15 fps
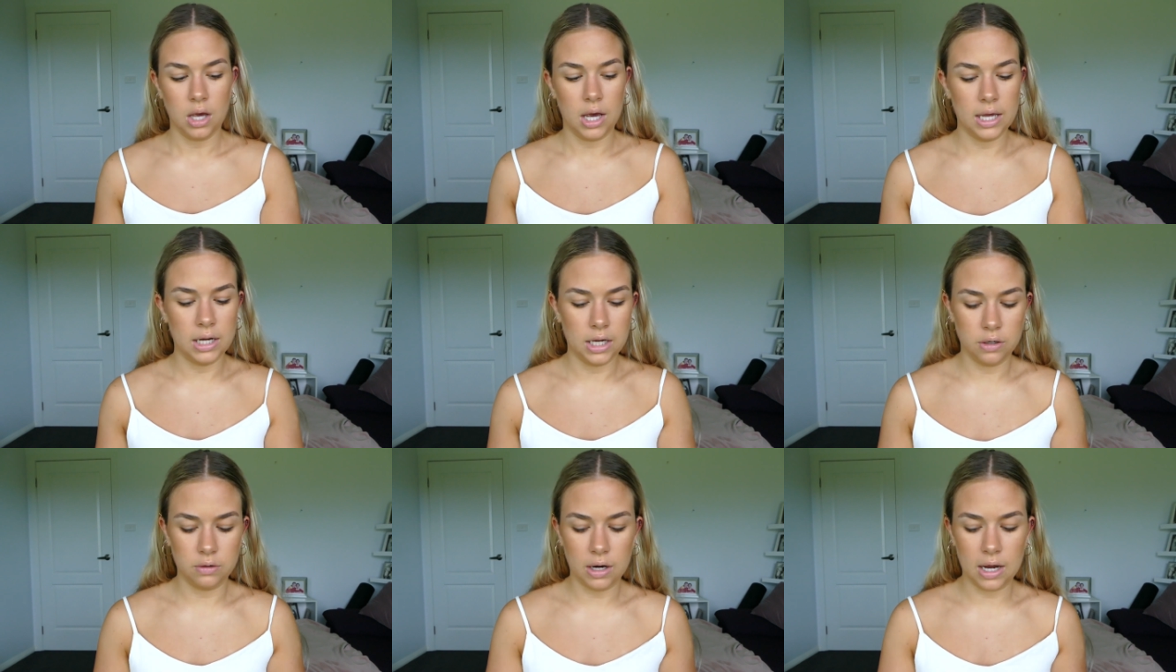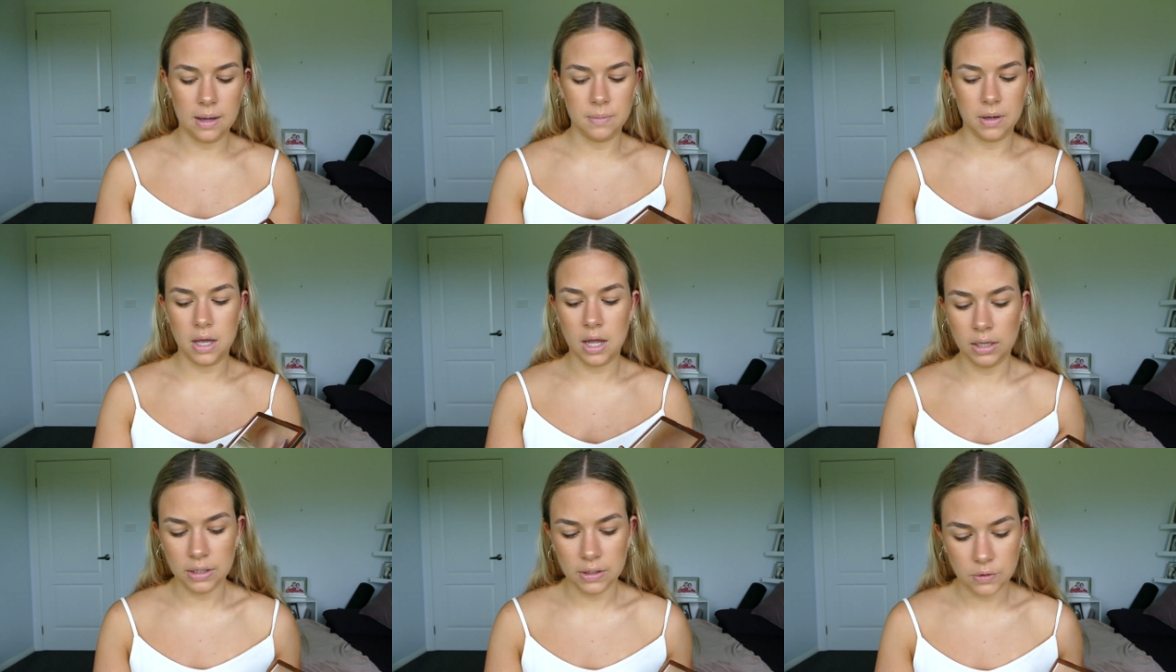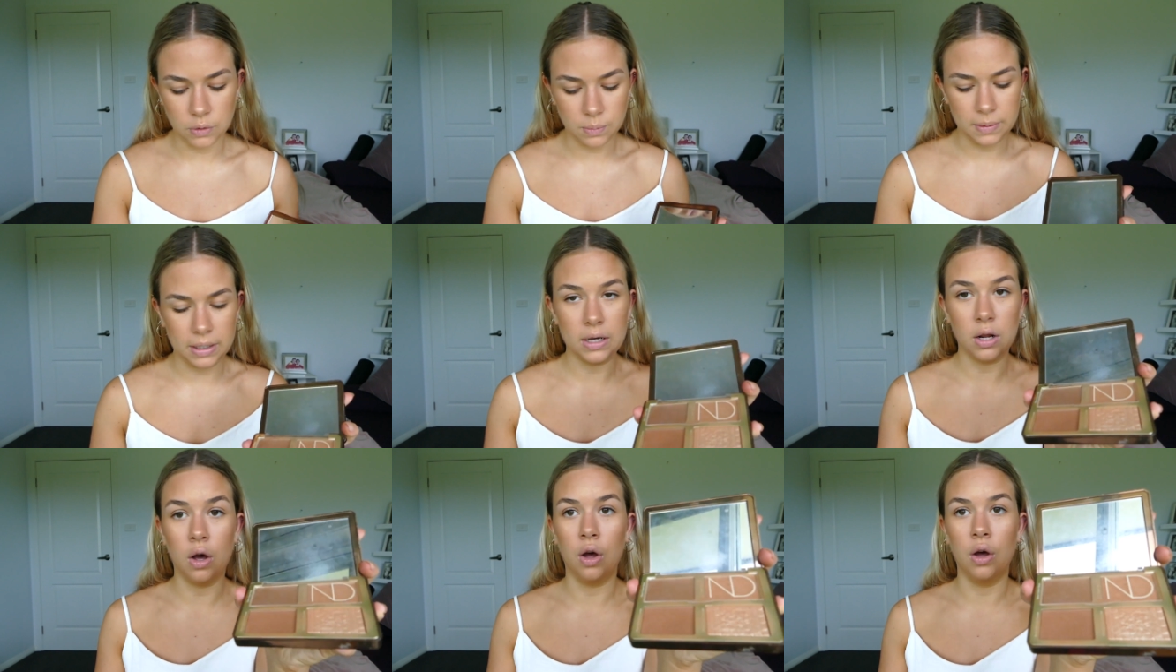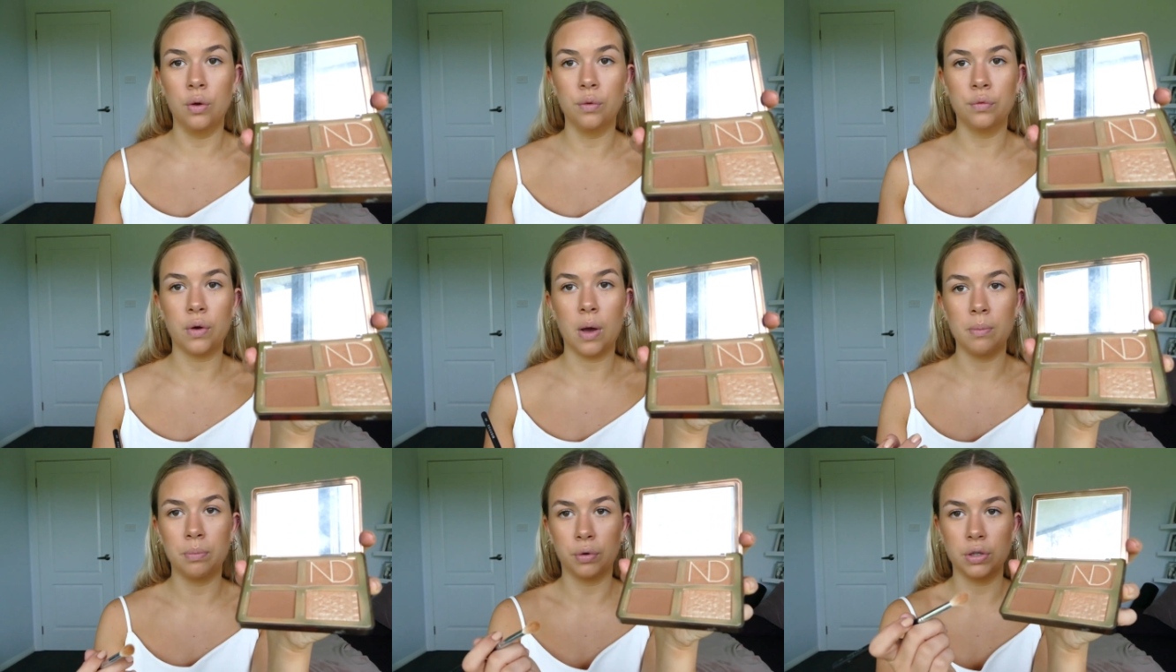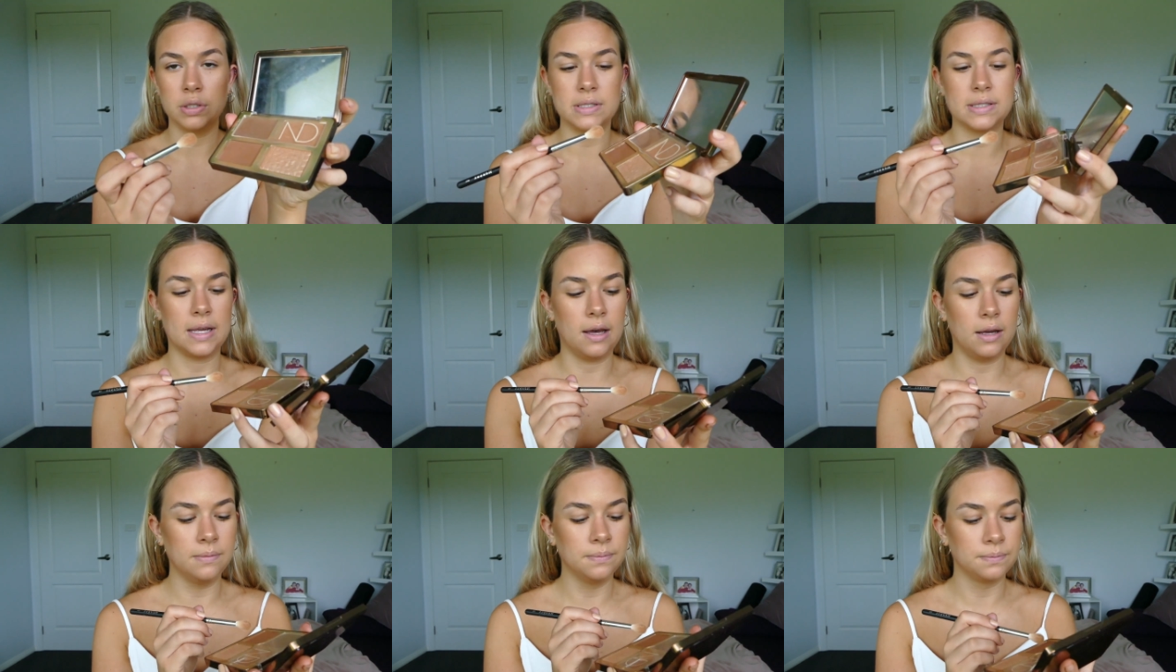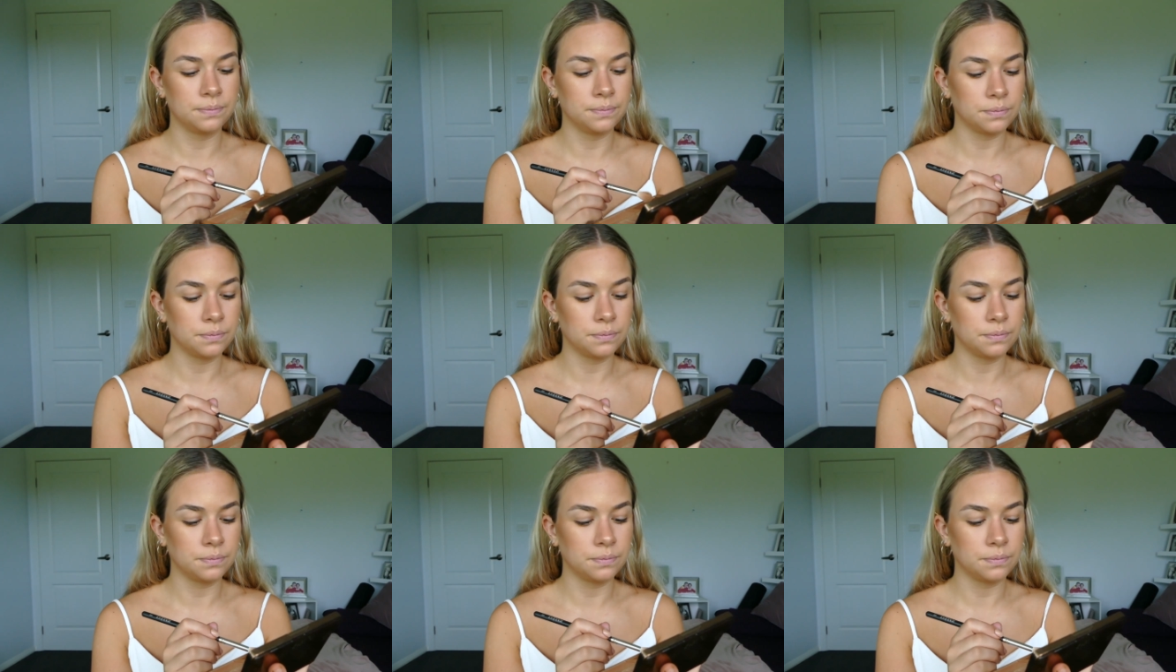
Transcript: and I grab a little bit of bronzer,